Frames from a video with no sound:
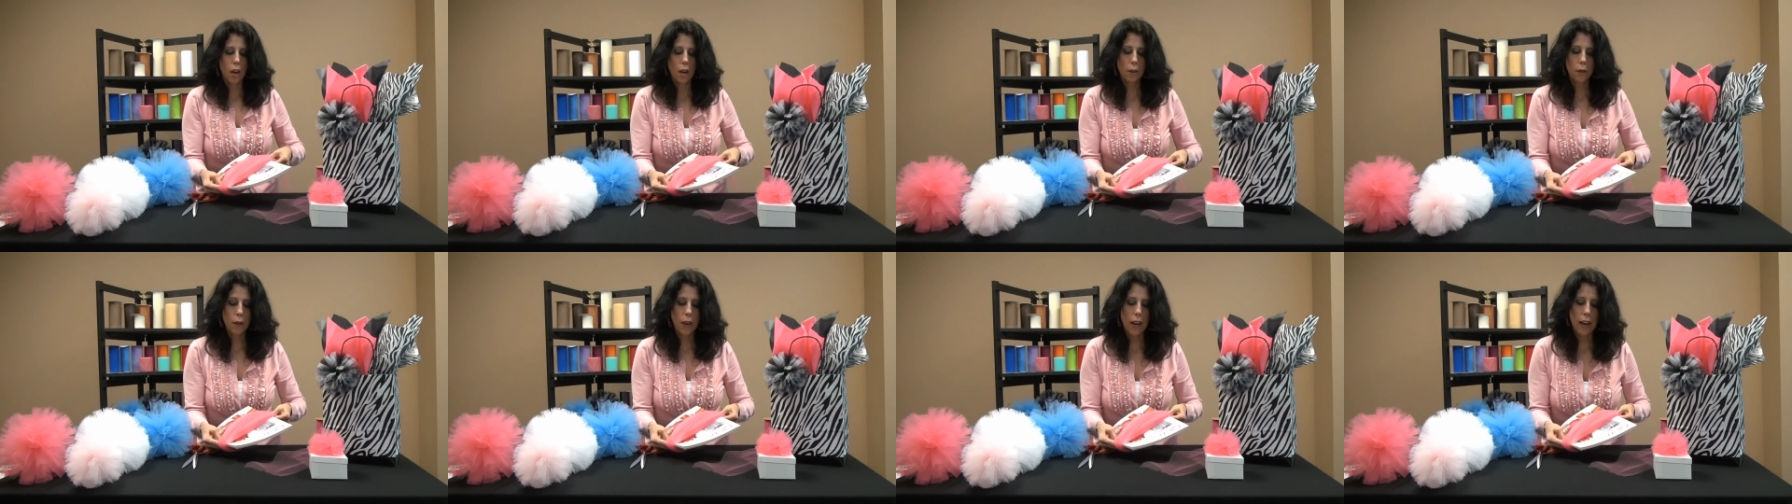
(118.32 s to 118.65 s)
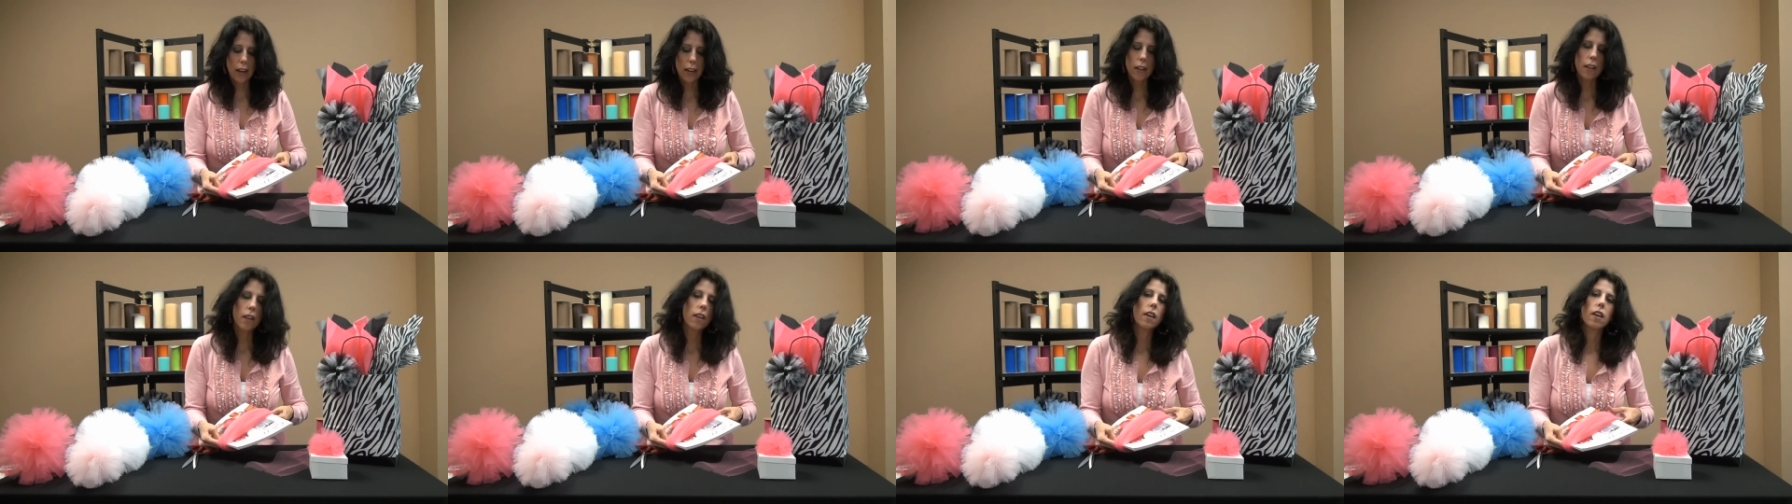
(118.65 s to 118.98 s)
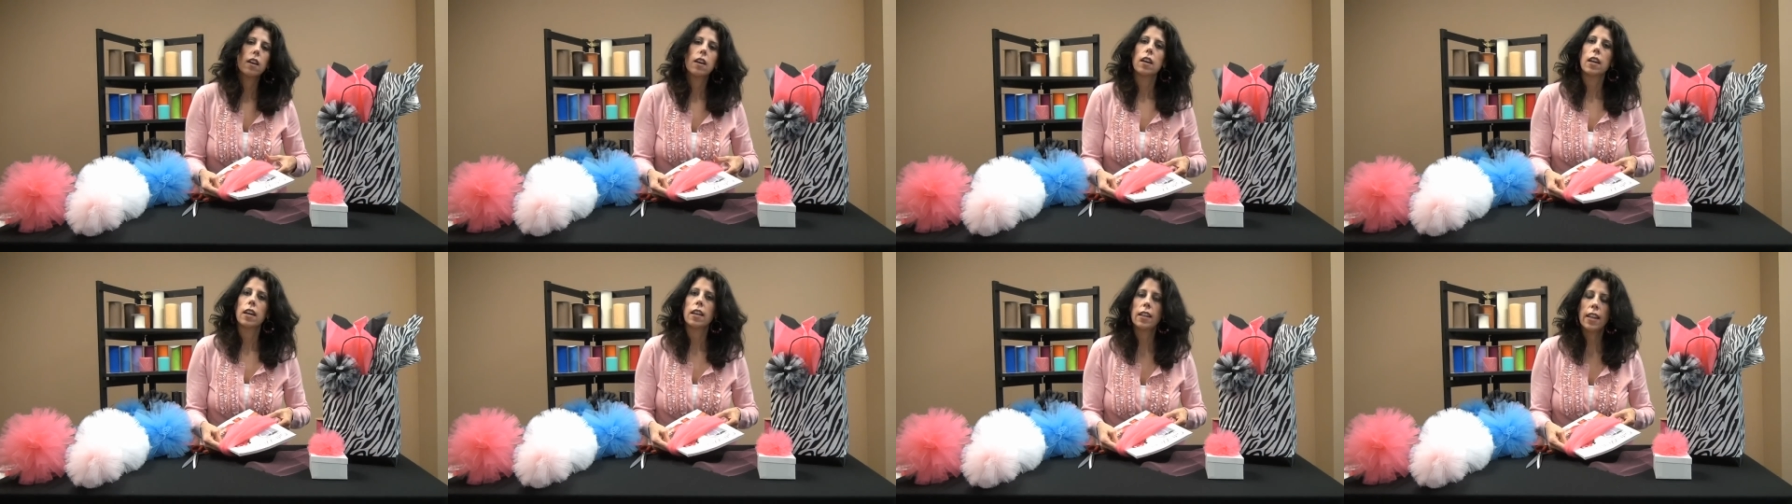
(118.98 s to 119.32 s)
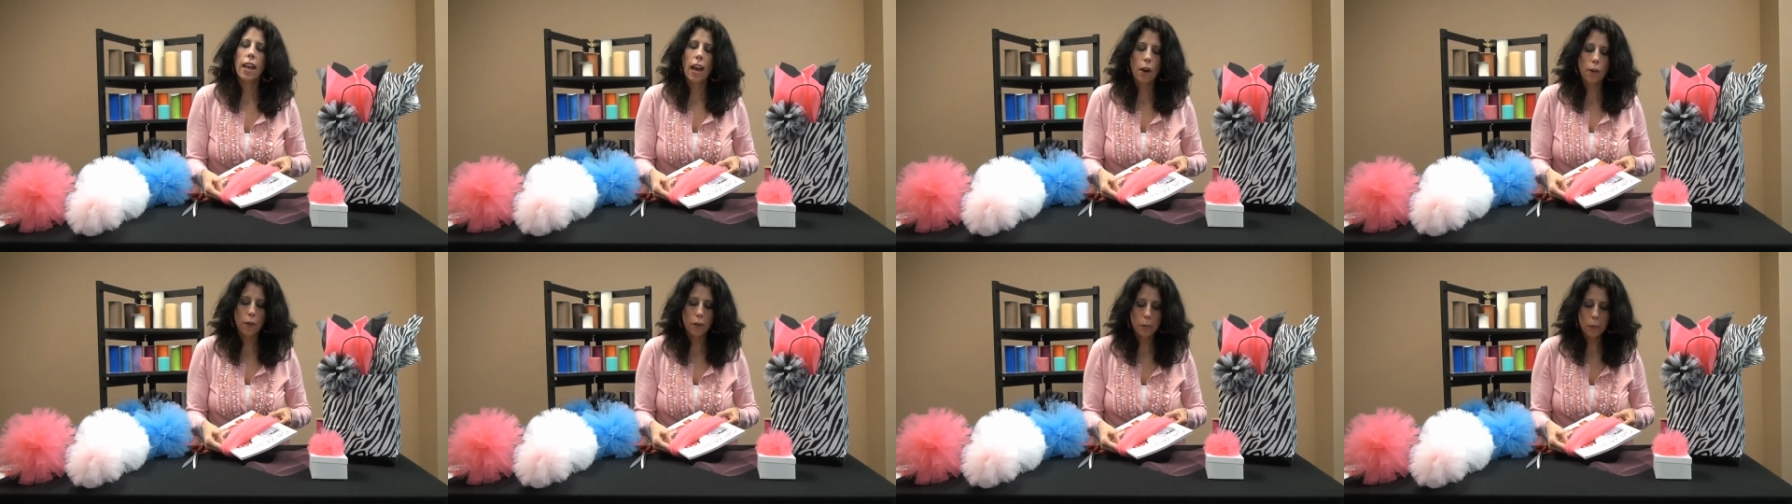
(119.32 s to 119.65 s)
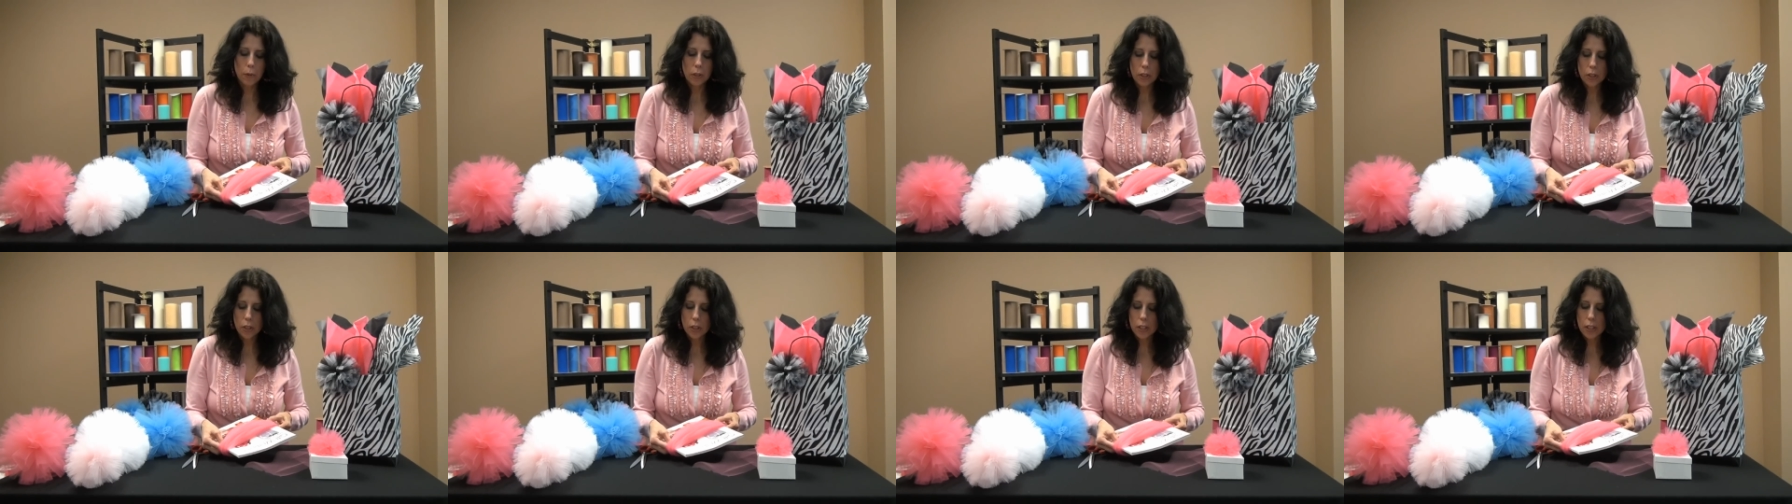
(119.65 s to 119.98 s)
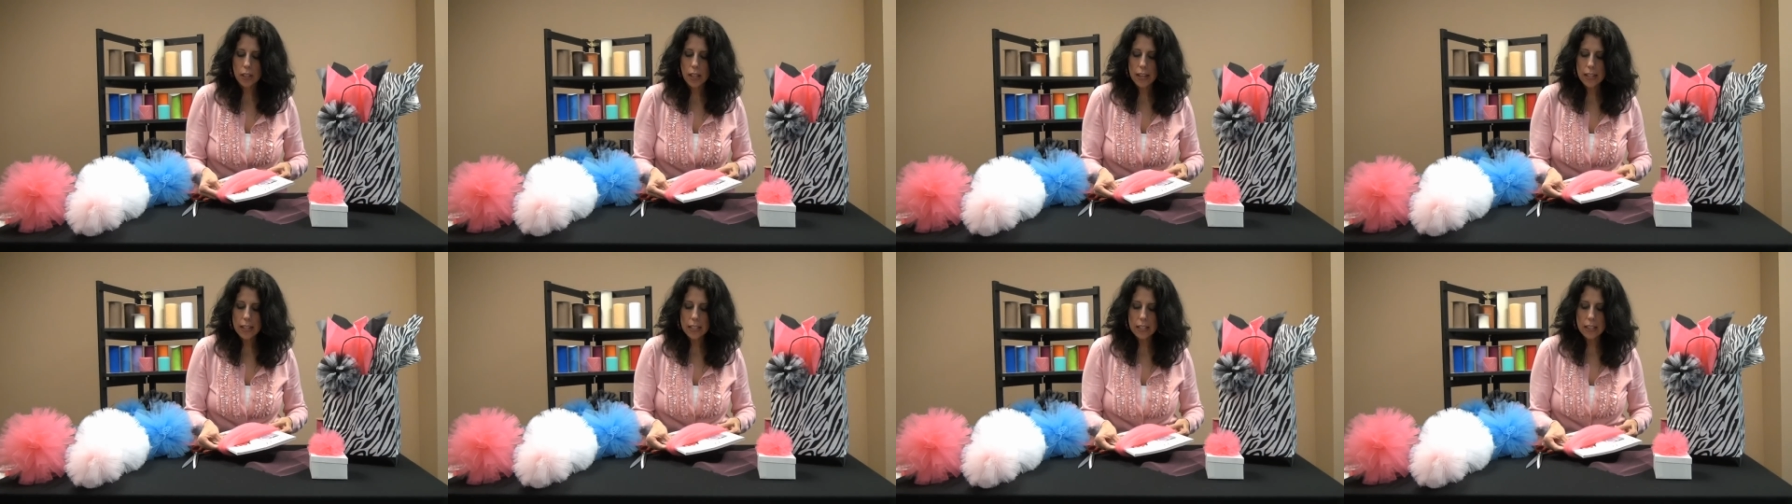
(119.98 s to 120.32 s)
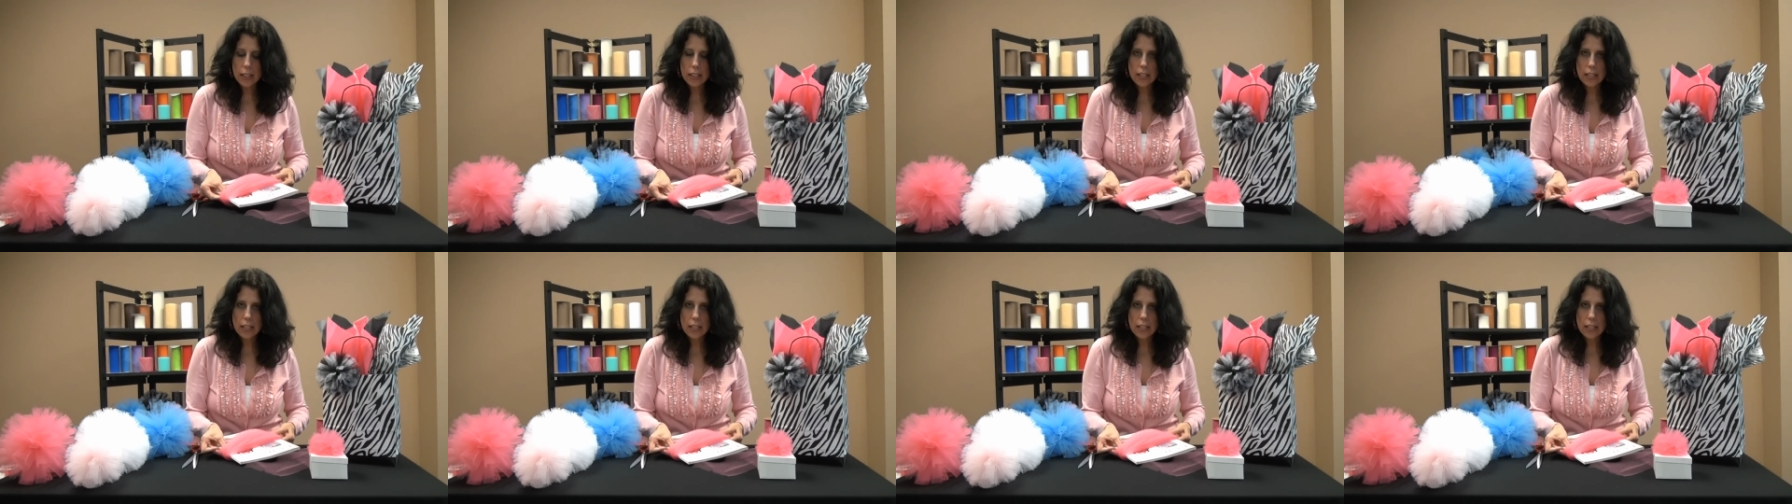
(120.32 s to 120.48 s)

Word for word: Okay, and now it will look like